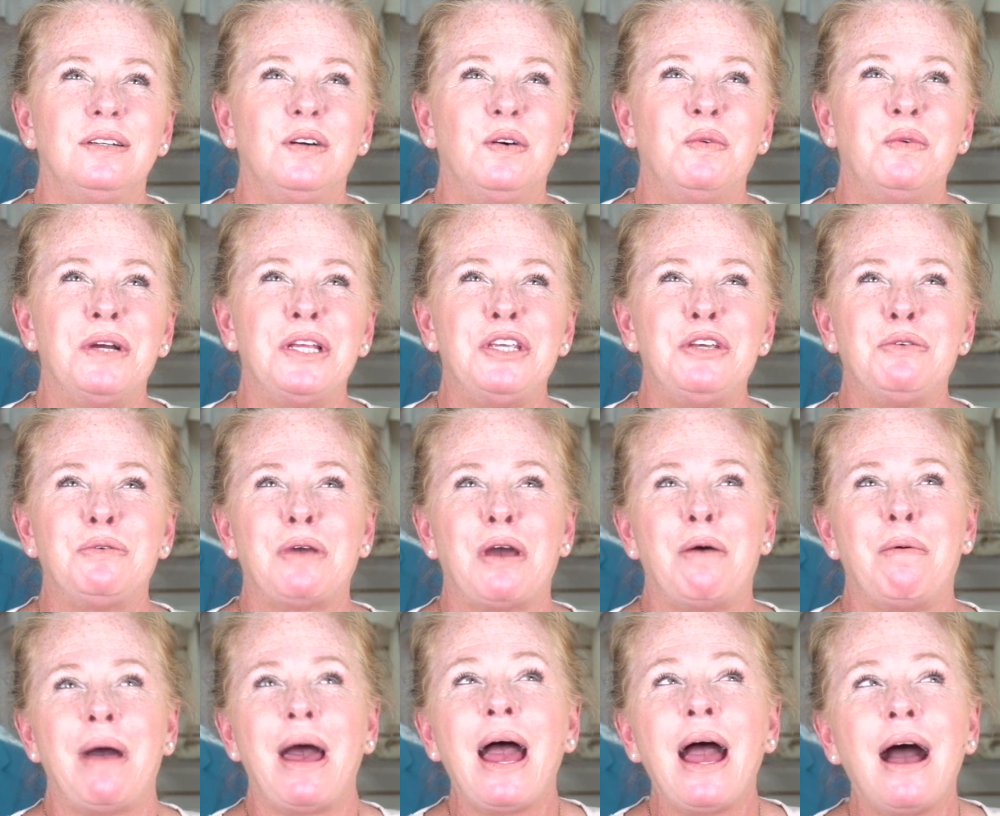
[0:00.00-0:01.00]
when you
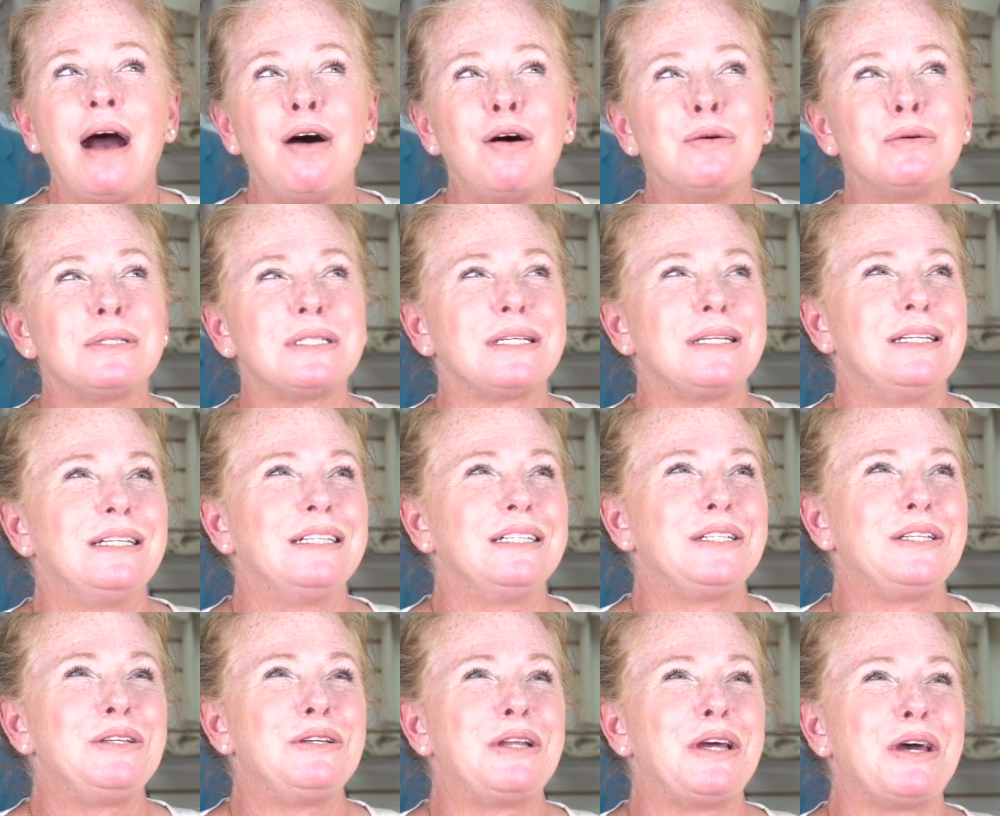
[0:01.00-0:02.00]
go out,
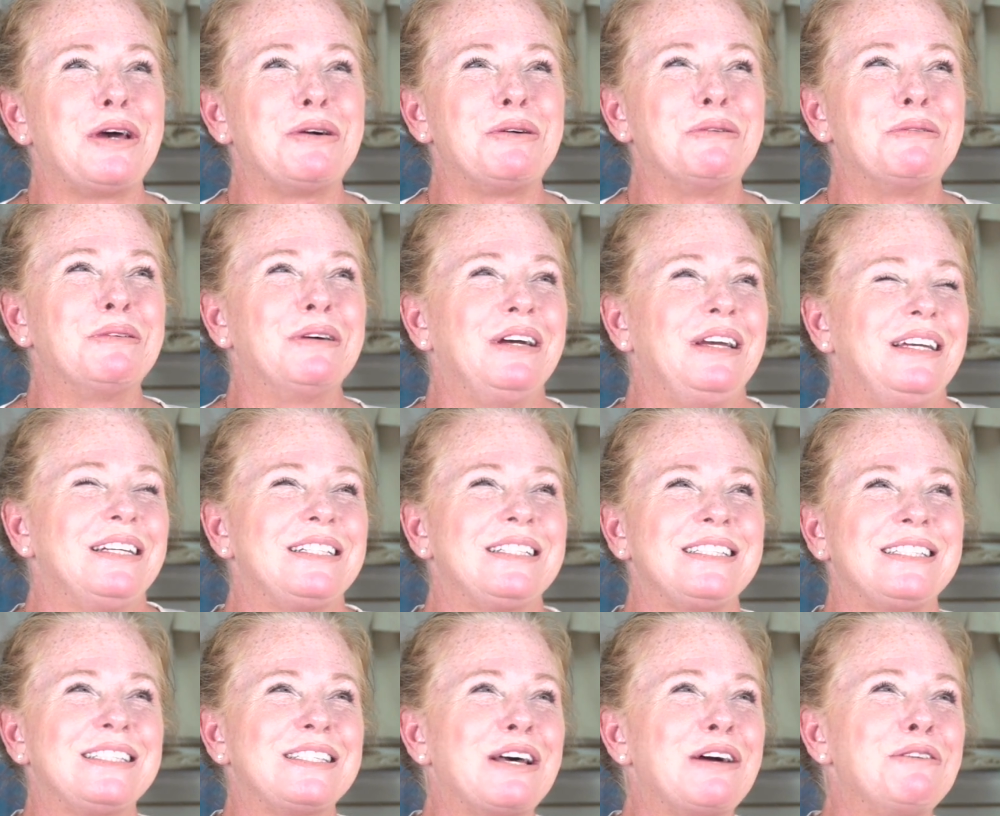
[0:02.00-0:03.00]
it's
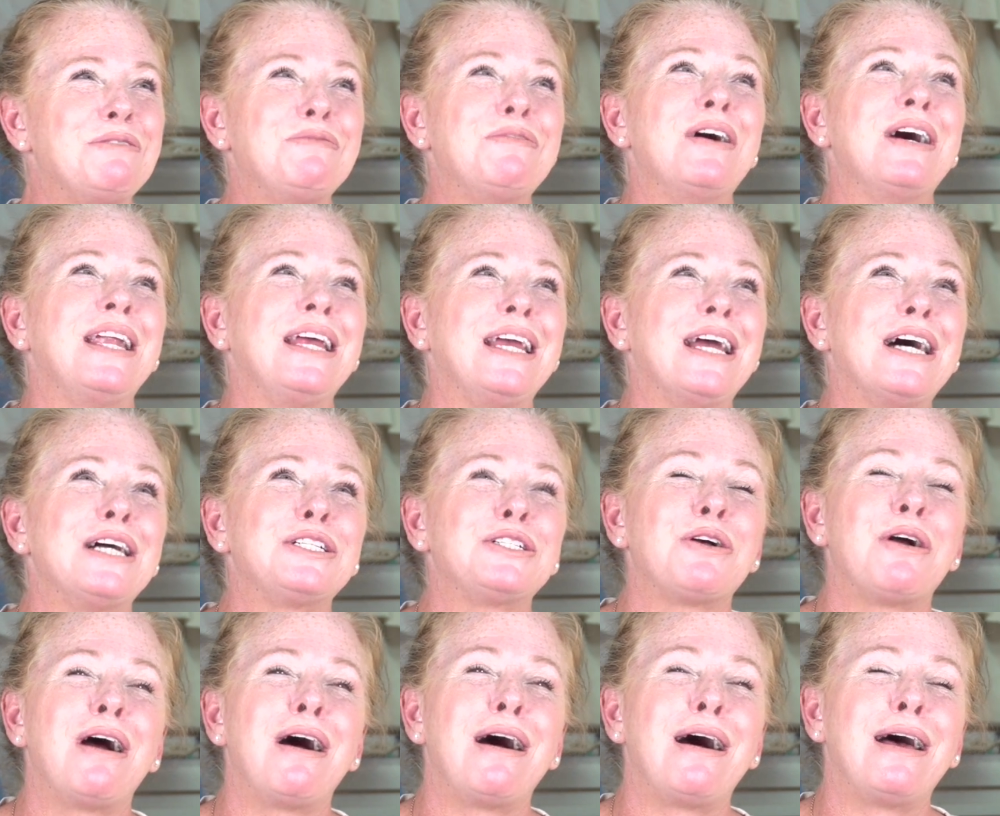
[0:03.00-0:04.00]
so funny. I
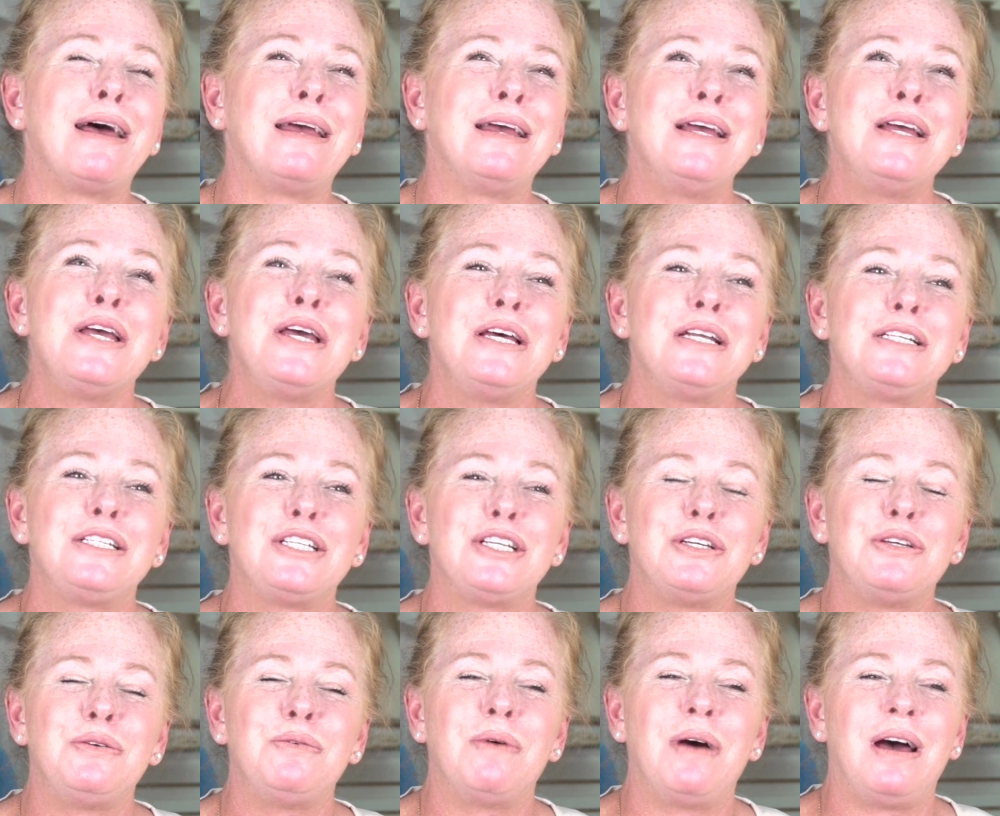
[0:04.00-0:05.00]
try
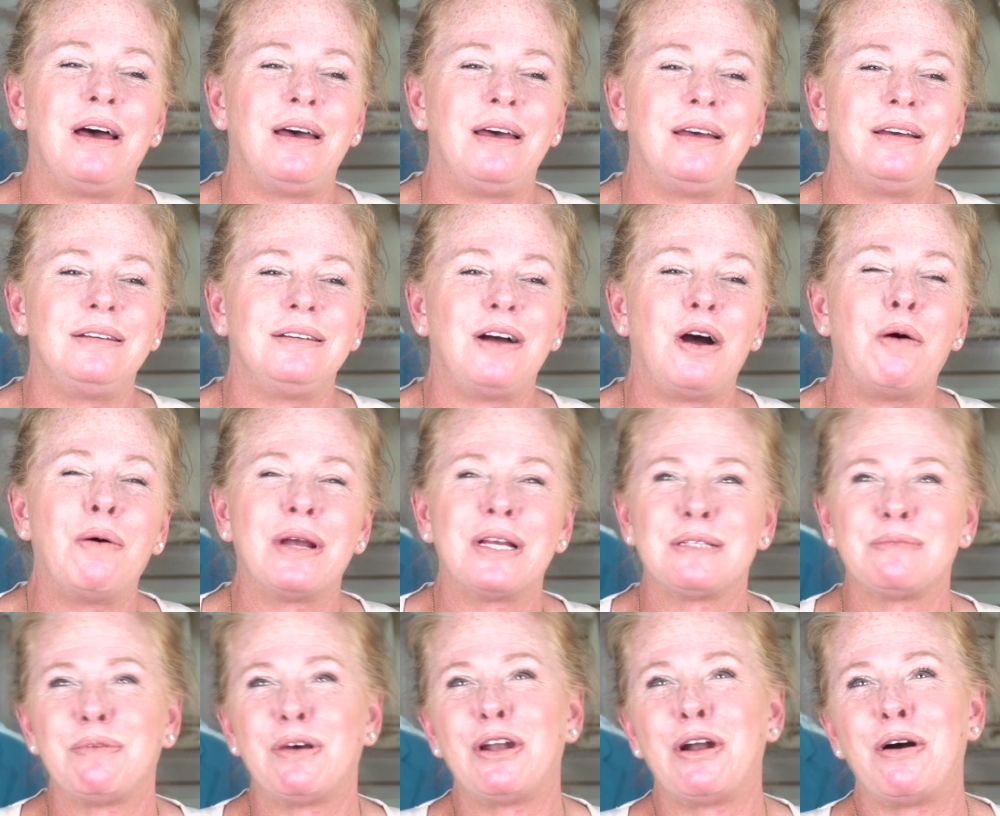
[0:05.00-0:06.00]
to always
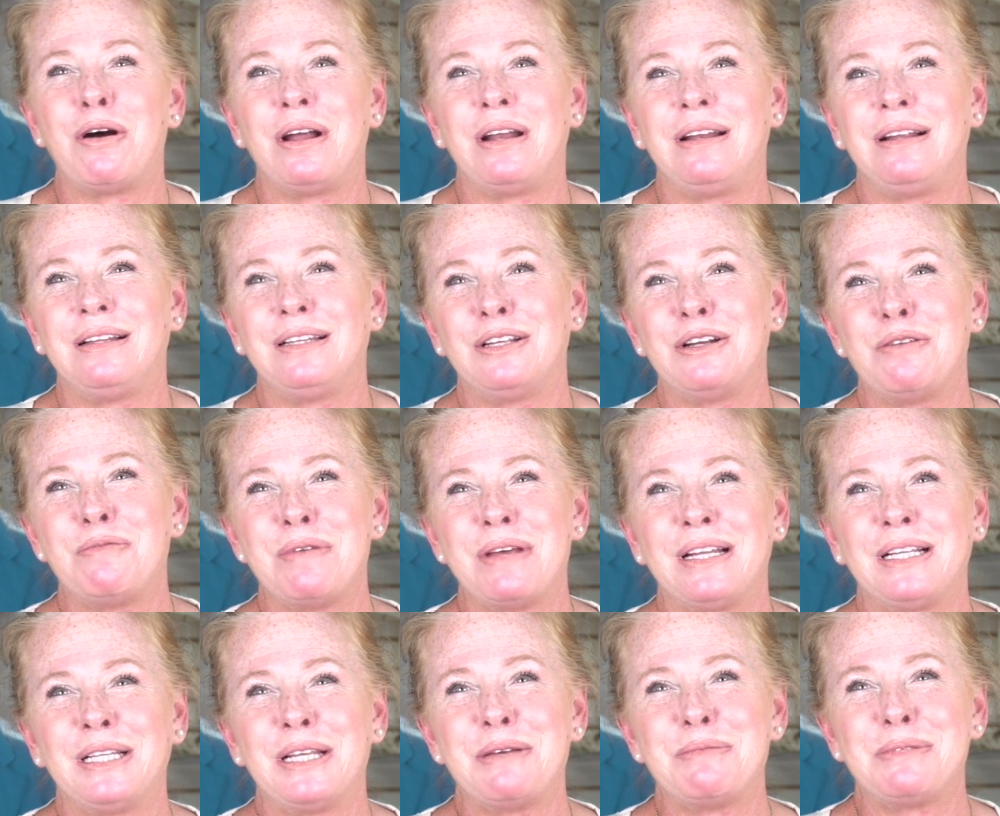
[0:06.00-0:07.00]
put on a little bit
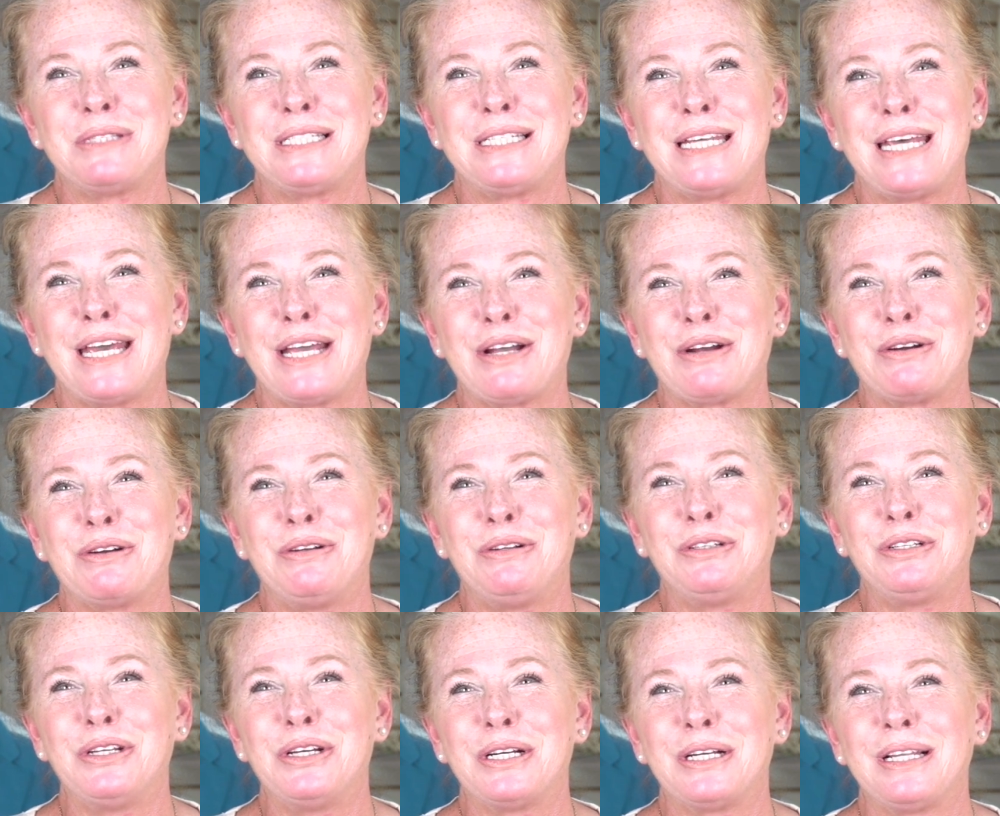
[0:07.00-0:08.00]
of lipstick or
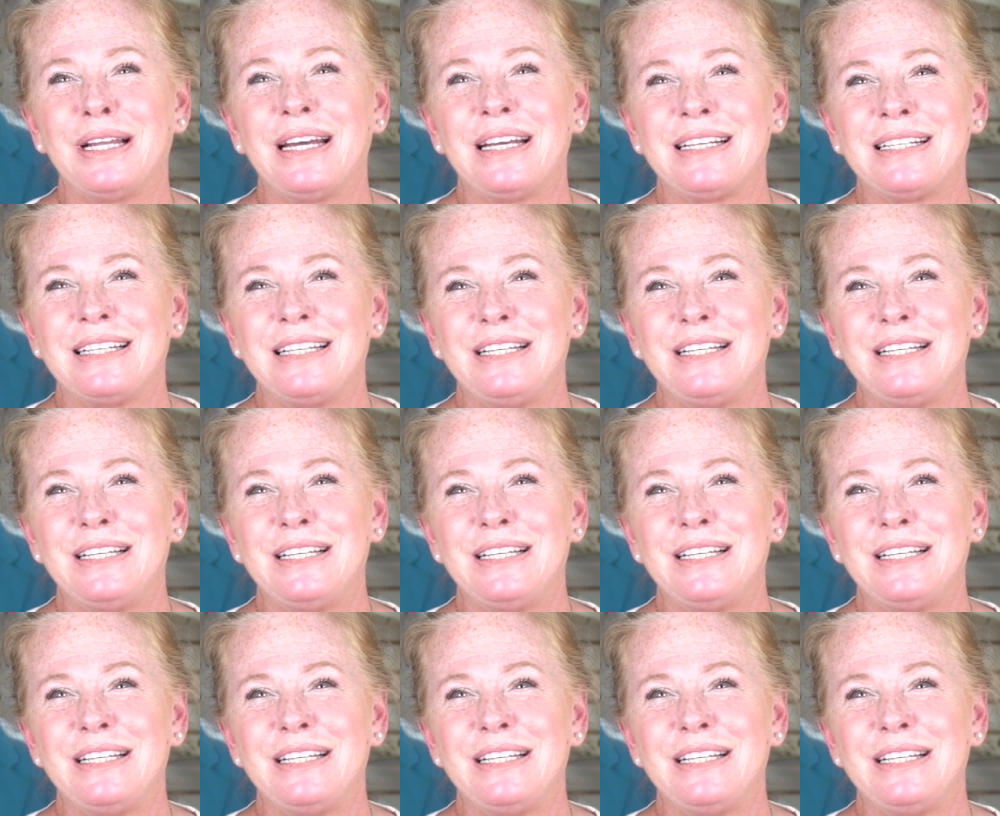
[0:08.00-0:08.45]
look like,